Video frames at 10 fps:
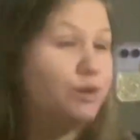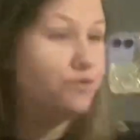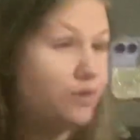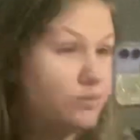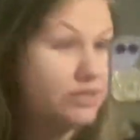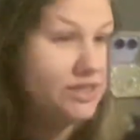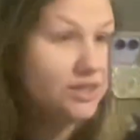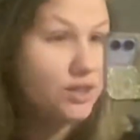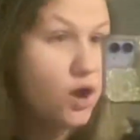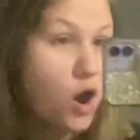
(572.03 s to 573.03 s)
if I was gonna get
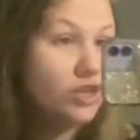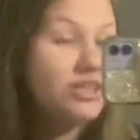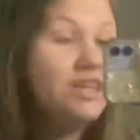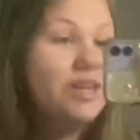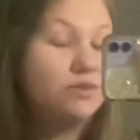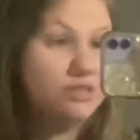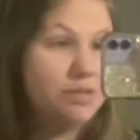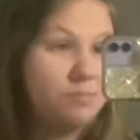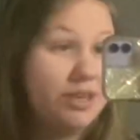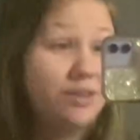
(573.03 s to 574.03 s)
the large, it was
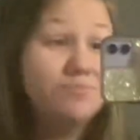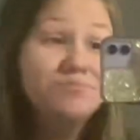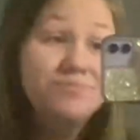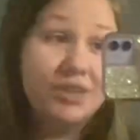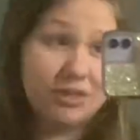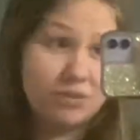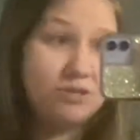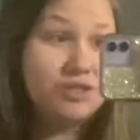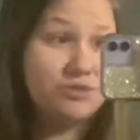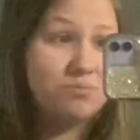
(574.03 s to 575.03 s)
gonna be a little
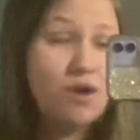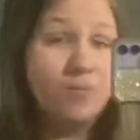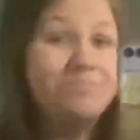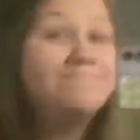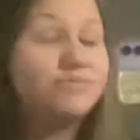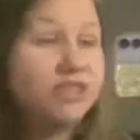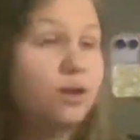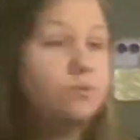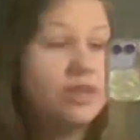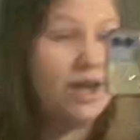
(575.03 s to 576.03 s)
bit too small.
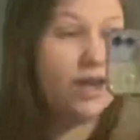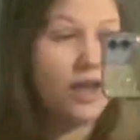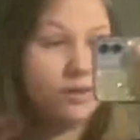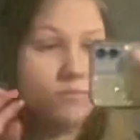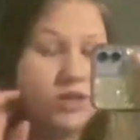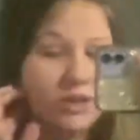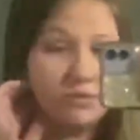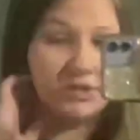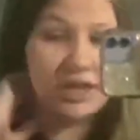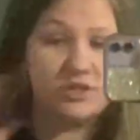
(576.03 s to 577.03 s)
So yeah, I went good
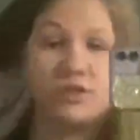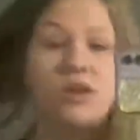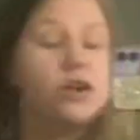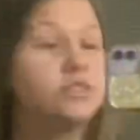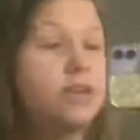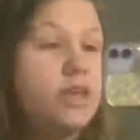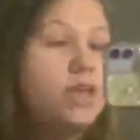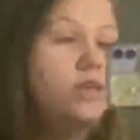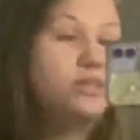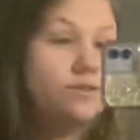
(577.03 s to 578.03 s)
with the extra large.
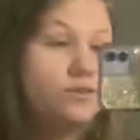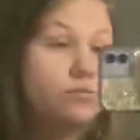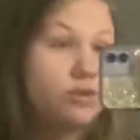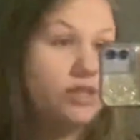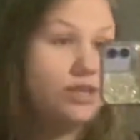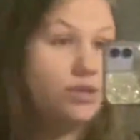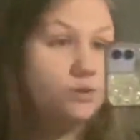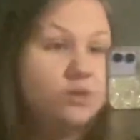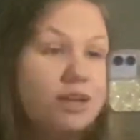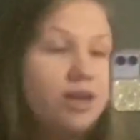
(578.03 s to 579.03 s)
So it's like really
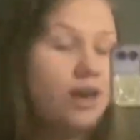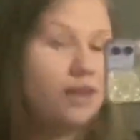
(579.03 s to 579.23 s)
cute. I